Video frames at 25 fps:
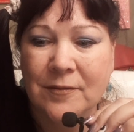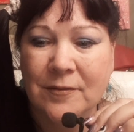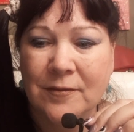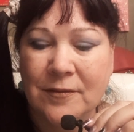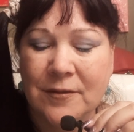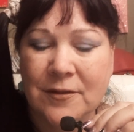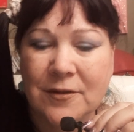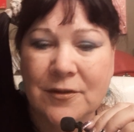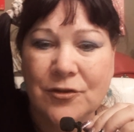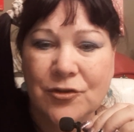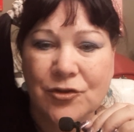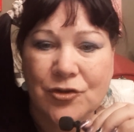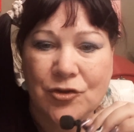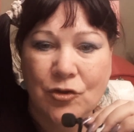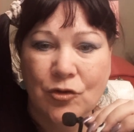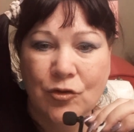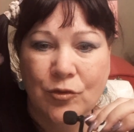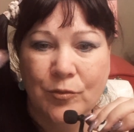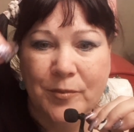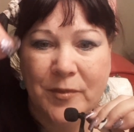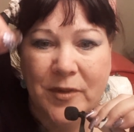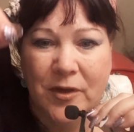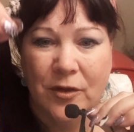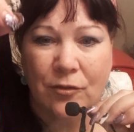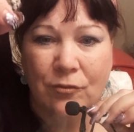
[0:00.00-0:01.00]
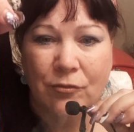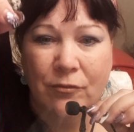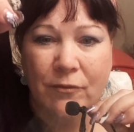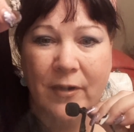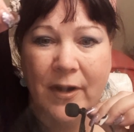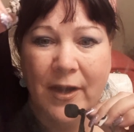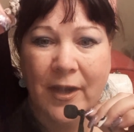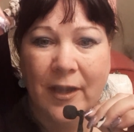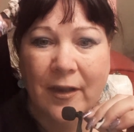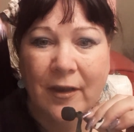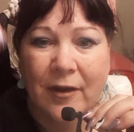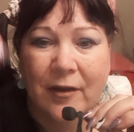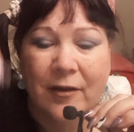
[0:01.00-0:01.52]
He's showing me a
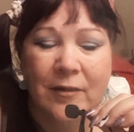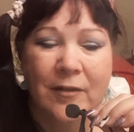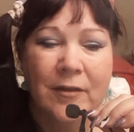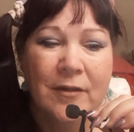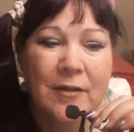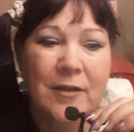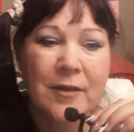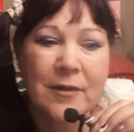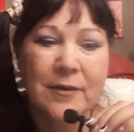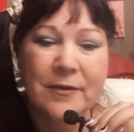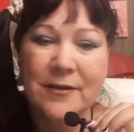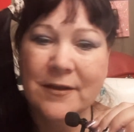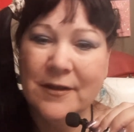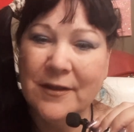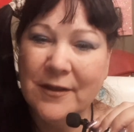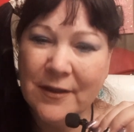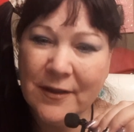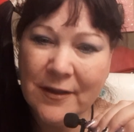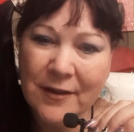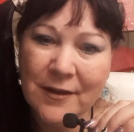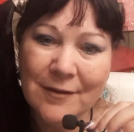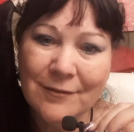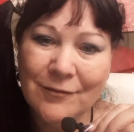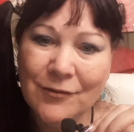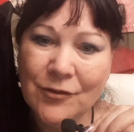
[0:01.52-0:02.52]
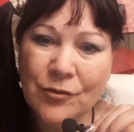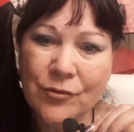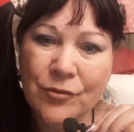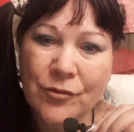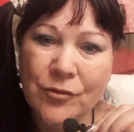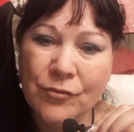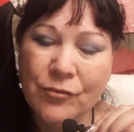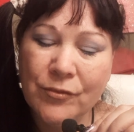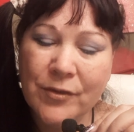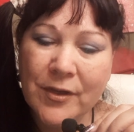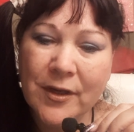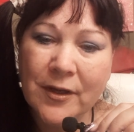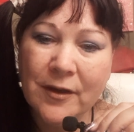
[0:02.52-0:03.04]
ring. Did he give you
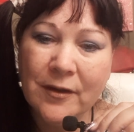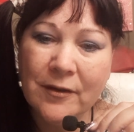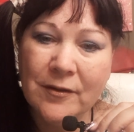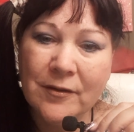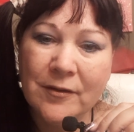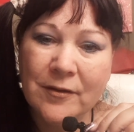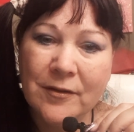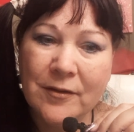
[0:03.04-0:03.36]
the ring?